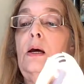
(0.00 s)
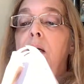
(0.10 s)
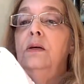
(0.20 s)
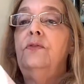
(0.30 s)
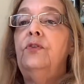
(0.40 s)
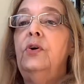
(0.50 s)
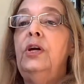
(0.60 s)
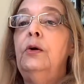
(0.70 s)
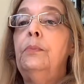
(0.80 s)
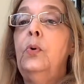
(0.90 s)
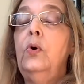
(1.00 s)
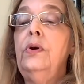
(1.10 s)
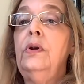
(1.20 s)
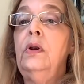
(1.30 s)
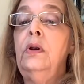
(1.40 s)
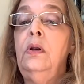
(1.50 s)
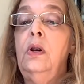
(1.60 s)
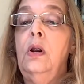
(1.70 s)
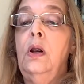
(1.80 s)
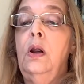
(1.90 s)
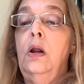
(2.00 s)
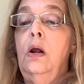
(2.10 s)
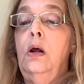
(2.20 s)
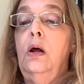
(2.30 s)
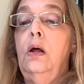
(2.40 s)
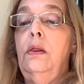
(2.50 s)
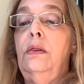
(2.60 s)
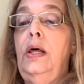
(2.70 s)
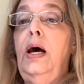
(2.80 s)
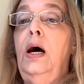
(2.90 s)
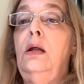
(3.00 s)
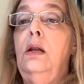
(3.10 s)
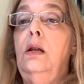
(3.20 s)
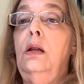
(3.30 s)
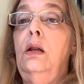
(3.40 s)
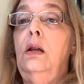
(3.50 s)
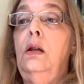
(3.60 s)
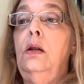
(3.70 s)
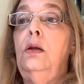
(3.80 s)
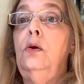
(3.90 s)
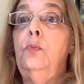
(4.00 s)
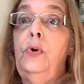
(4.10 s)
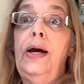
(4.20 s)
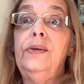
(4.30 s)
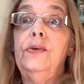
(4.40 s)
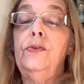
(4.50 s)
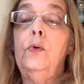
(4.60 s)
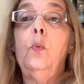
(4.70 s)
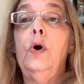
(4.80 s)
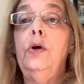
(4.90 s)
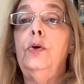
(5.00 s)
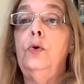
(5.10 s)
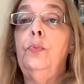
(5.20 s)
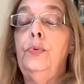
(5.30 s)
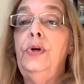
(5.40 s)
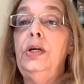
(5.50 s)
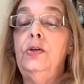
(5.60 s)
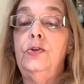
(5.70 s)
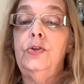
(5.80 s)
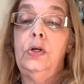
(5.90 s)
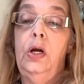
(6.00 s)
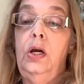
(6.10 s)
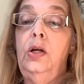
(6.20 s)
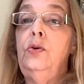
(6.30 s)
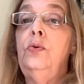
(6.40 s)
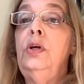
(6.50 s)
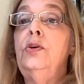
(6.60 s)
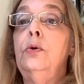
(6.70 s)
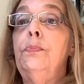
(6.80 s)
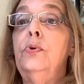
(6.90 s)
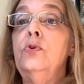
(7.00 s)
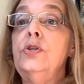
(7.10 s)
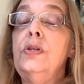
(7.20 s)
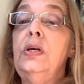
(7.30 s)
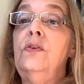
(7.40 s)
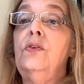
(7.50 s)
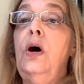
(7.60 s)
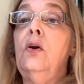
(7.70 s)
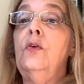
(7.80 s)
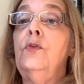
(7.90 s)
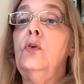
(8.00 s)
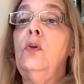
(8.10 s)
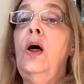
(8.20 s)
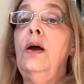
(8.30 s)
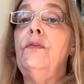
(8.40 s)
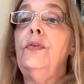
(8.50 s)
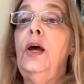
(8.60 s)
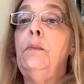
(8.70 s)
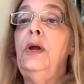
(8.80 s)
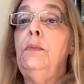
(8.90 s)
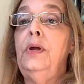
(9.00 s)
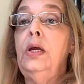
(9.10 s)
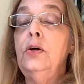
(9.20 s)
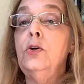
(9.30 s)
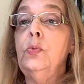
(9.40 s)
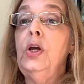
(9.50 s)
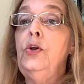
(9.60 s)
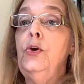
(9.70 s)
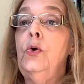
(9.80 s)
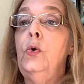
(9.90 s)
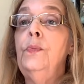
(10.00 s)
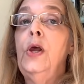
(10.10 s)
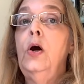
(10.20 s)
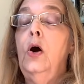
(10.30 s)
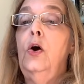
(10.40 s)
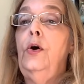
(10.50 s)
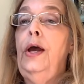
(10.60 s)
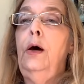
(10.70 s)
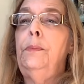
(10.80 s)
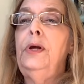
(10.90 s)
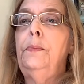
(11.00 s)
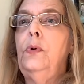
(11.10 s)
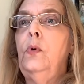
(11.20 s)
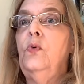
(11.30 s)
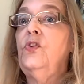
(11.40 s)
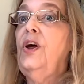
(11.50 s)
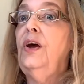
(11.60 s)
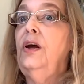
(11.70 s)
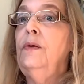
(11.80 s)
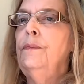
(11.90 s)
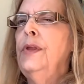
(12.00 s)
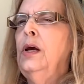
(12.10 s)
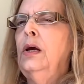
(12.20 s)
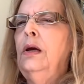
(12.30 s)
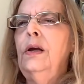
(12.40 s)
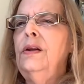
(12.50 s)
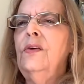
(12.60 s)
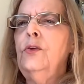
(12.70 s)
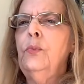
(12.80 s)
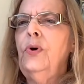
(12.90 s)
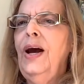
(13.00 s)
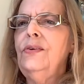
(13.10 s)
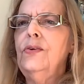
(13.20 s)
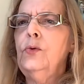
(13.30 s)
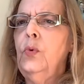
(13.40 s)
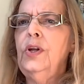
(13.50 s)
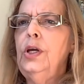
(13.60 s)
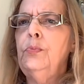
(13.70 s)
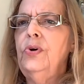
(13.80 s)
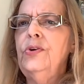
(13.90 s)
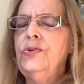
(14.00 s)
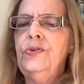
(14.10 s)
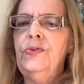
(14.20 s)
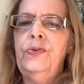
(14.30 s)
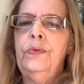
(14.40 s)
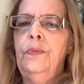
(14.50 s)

It's very important that you practice what you preach and you need to purge things out of your life that may be hindering you or have people say, he doesn't practice what he preaches.